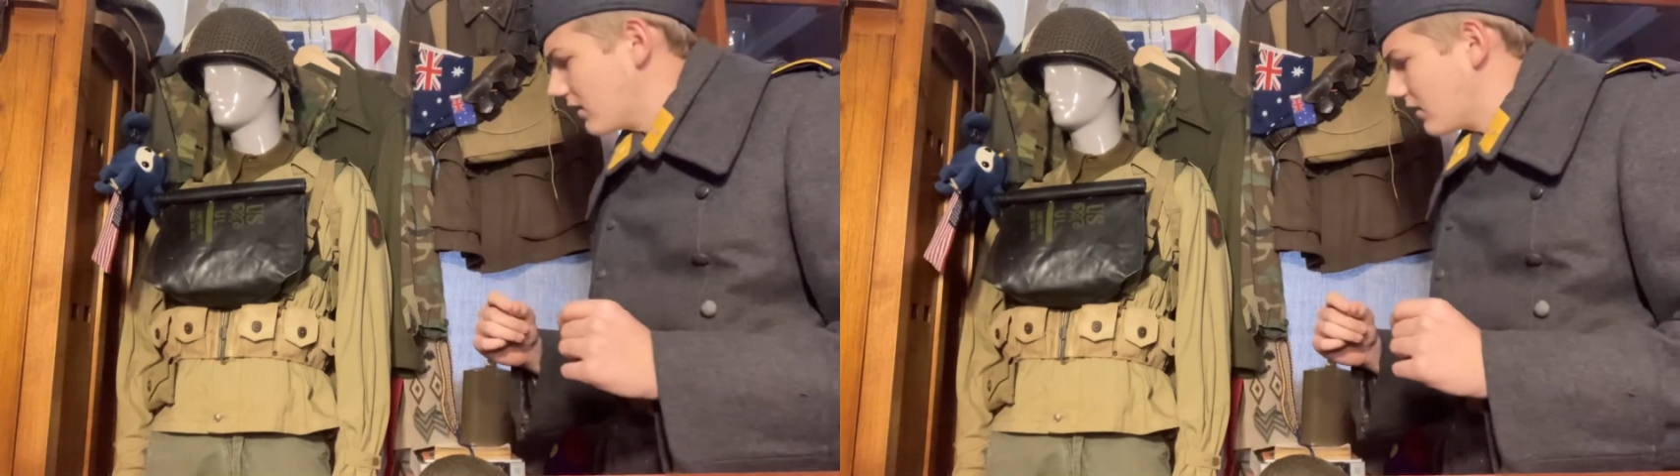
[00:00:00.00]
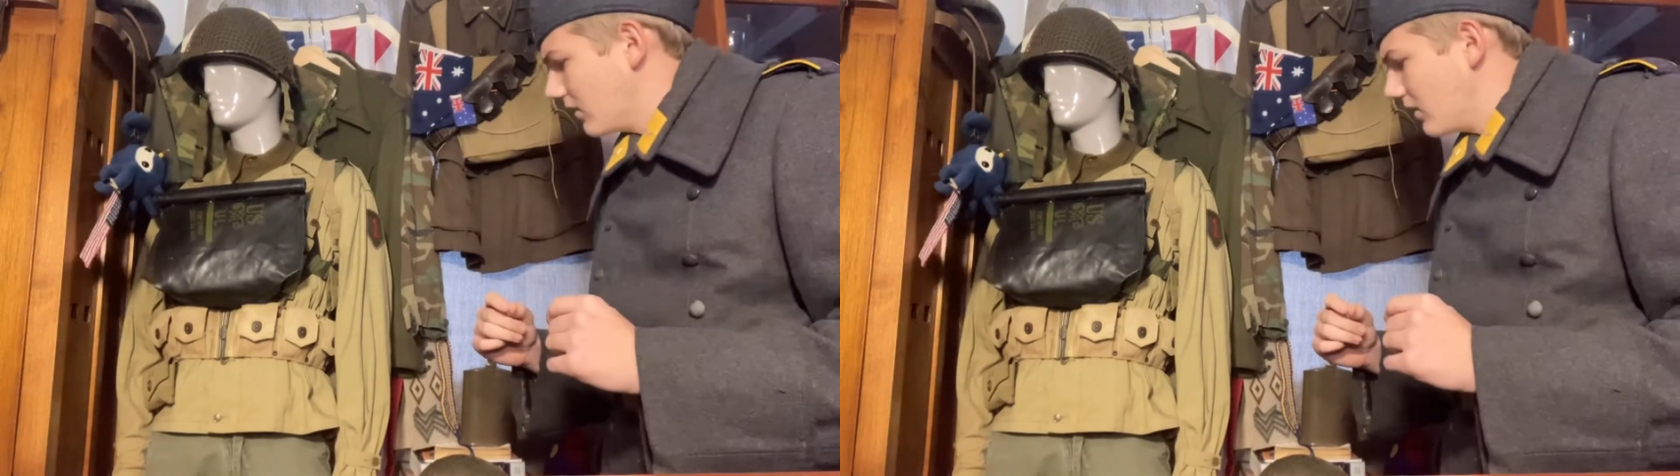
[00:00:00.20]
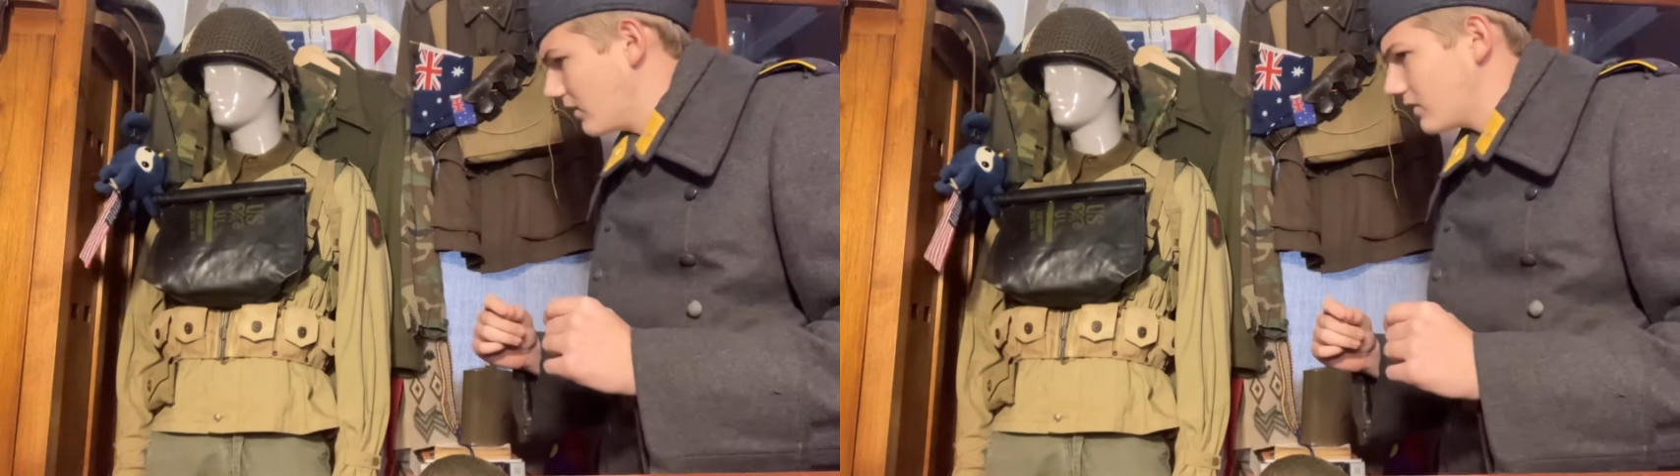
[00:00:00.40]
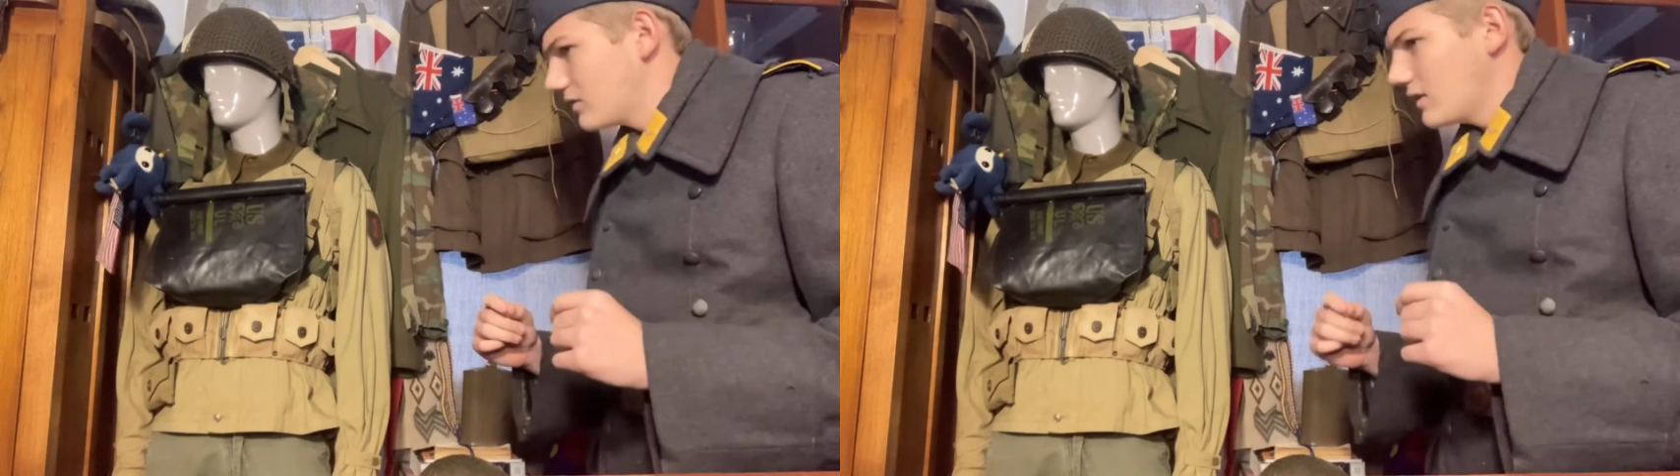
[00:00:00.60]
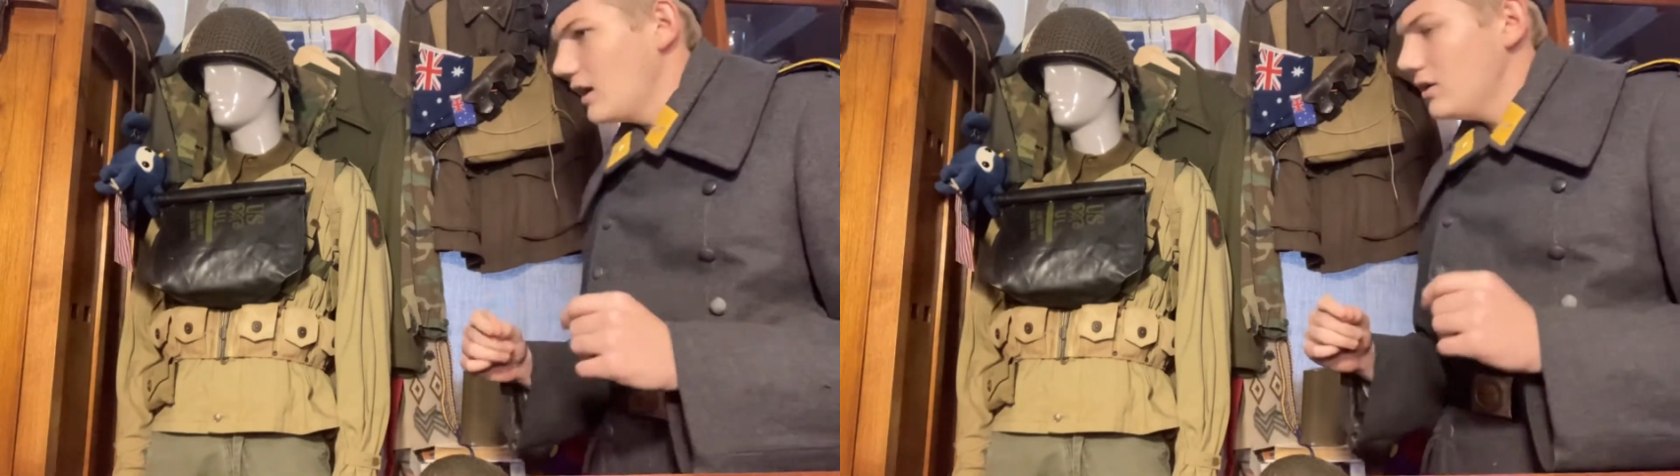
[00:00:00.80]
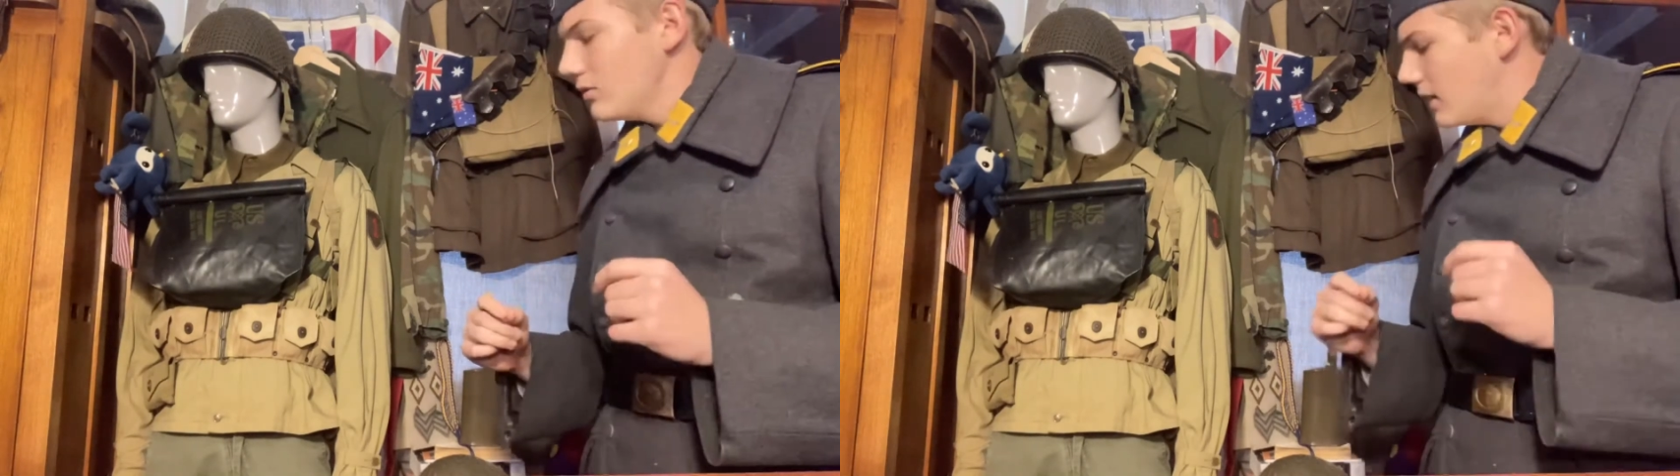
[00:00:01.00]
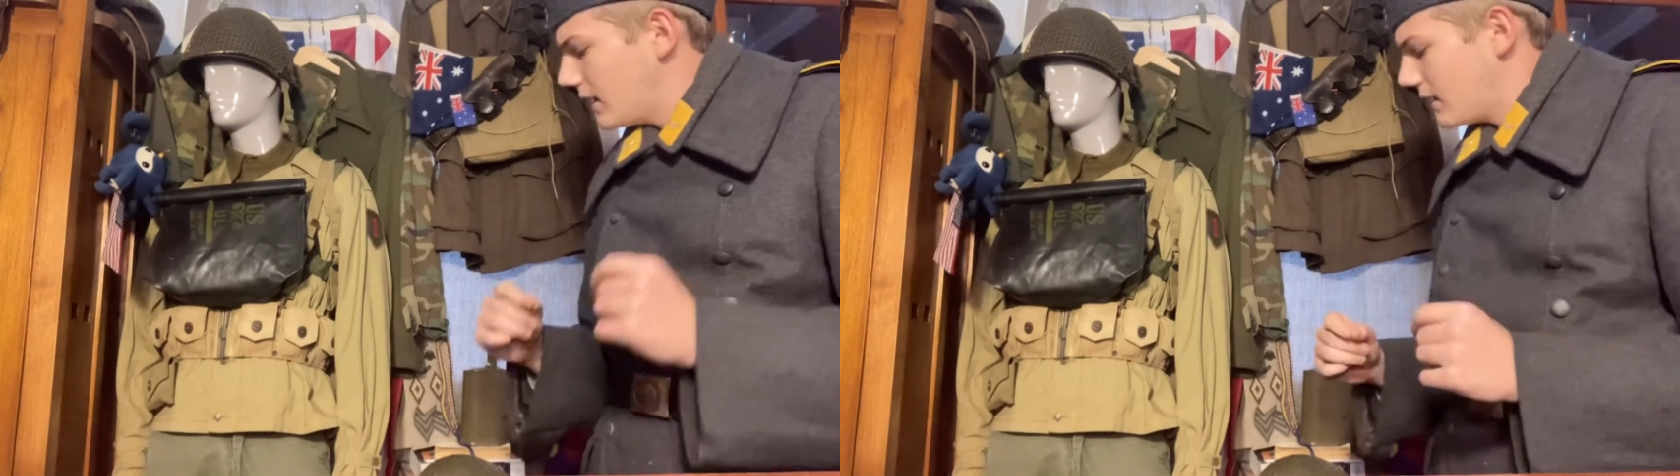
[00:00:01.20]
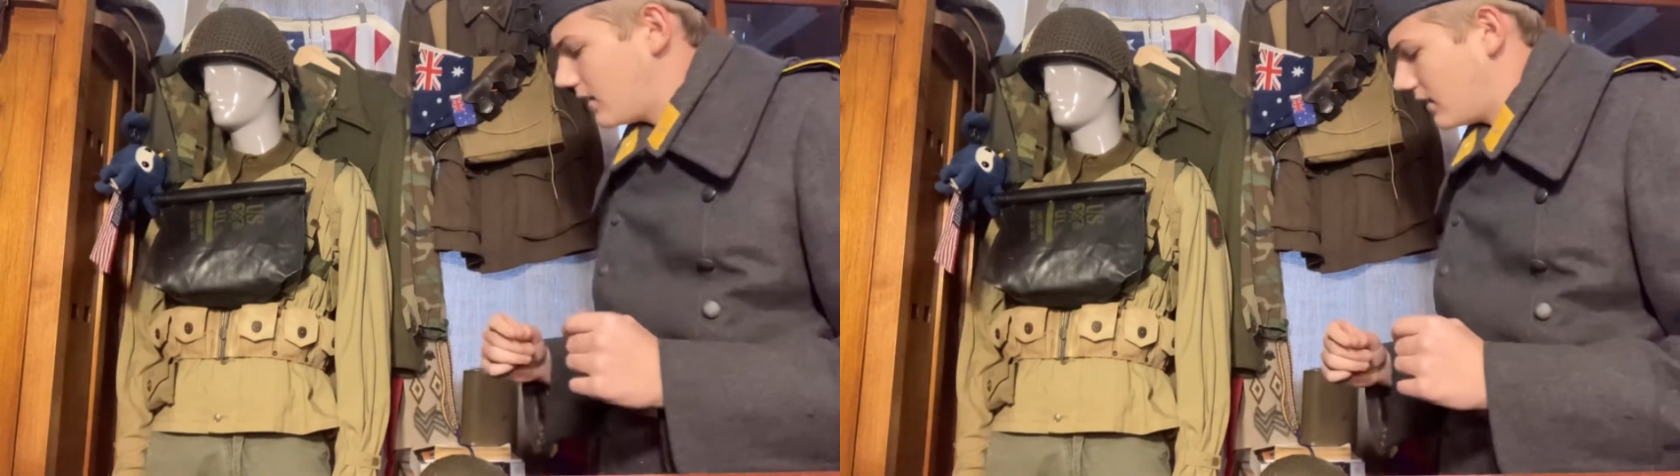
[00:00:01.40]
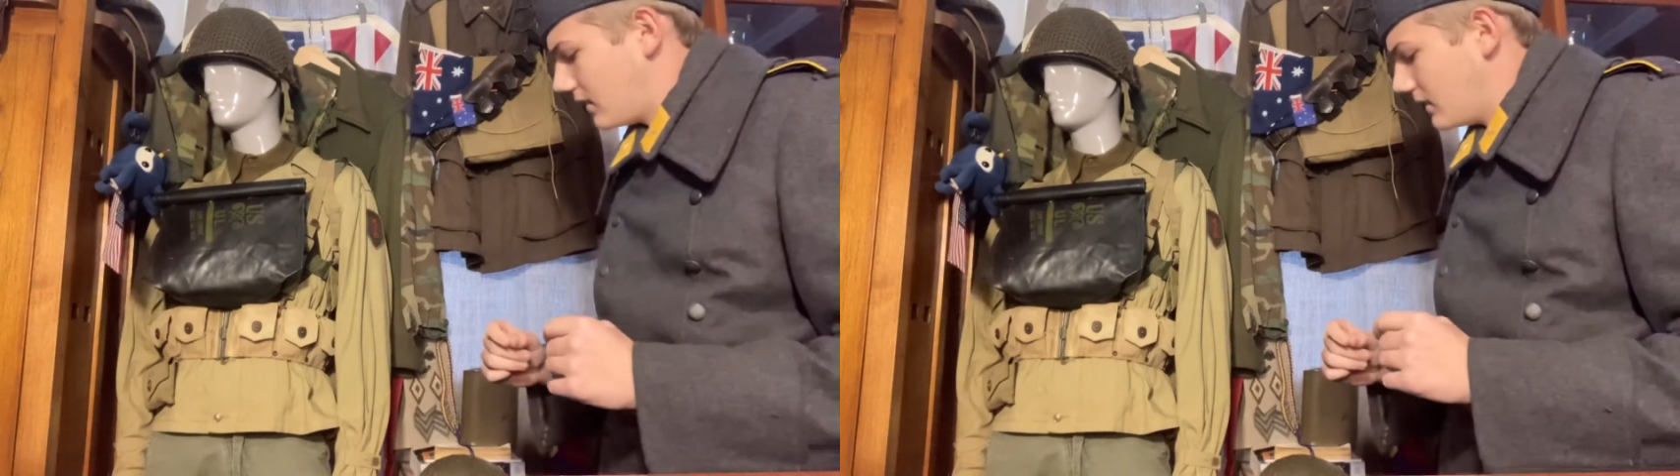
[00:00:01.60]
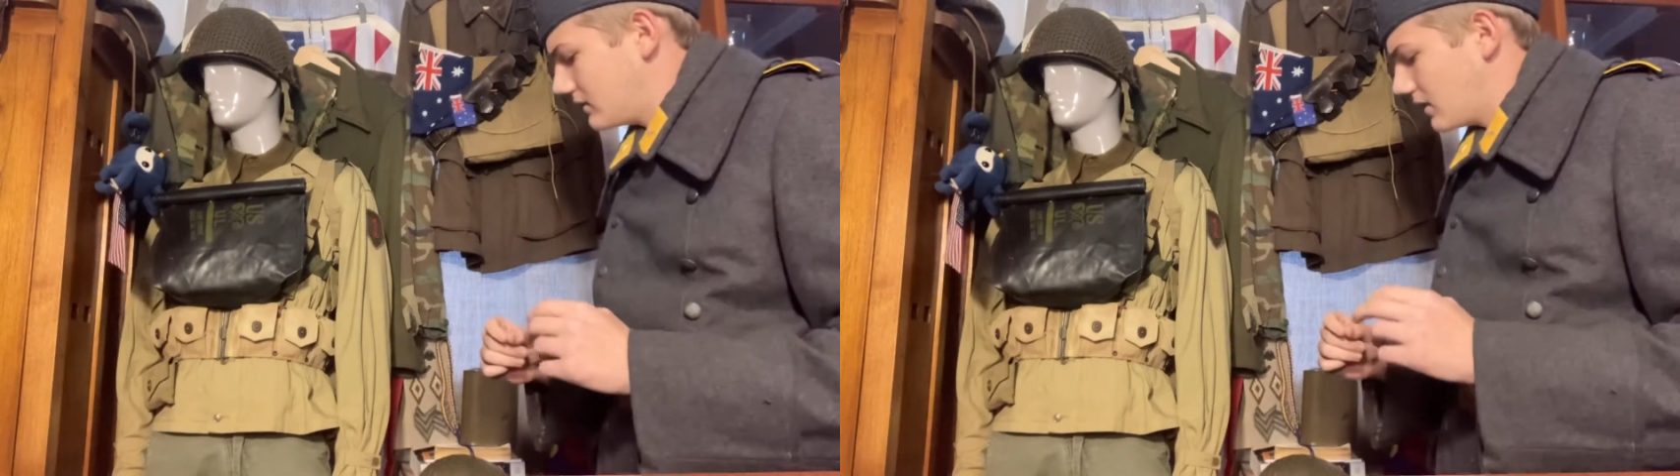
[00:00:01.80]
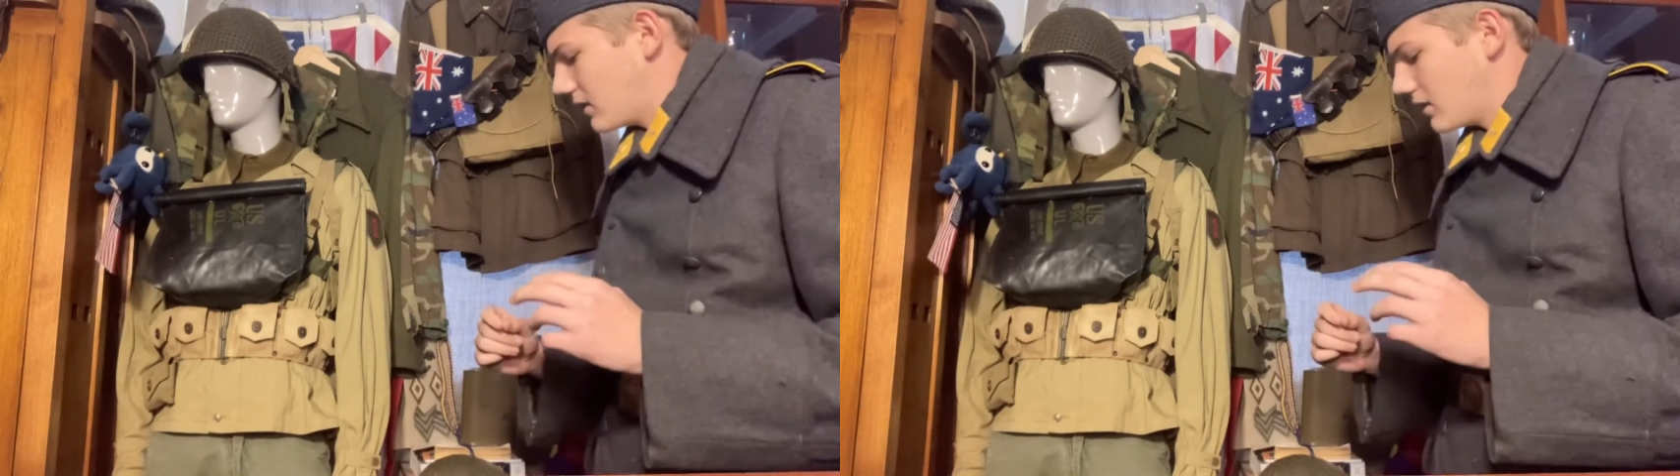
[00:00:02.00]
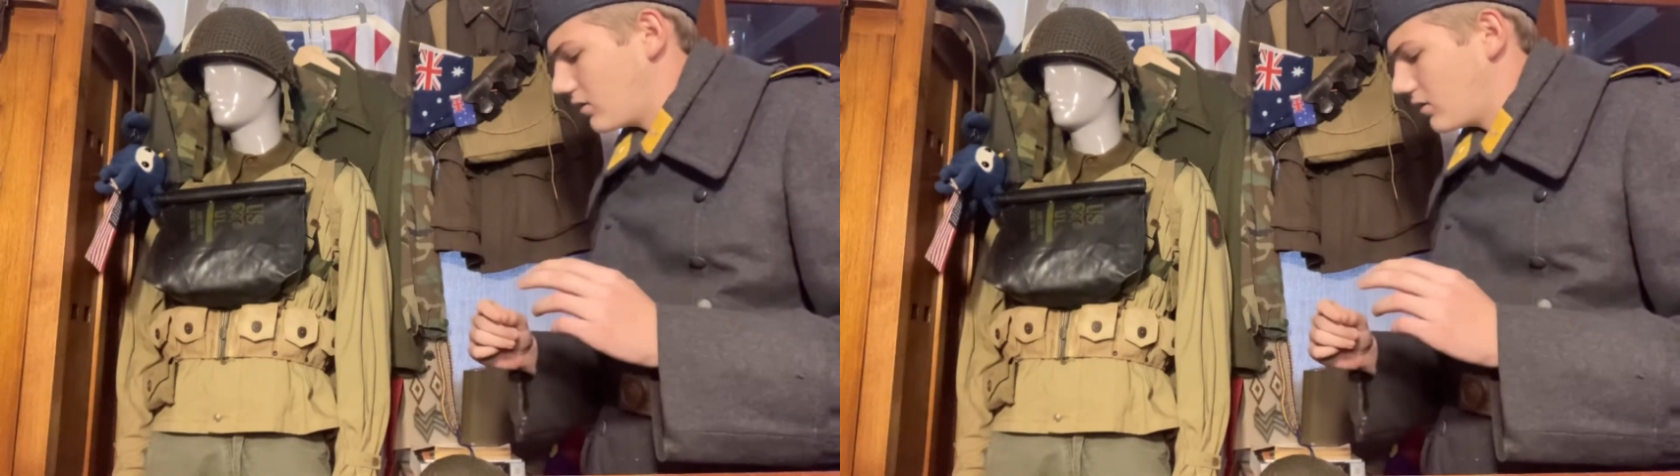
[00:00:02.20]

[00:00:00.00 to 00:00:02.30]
the state you get it in isn't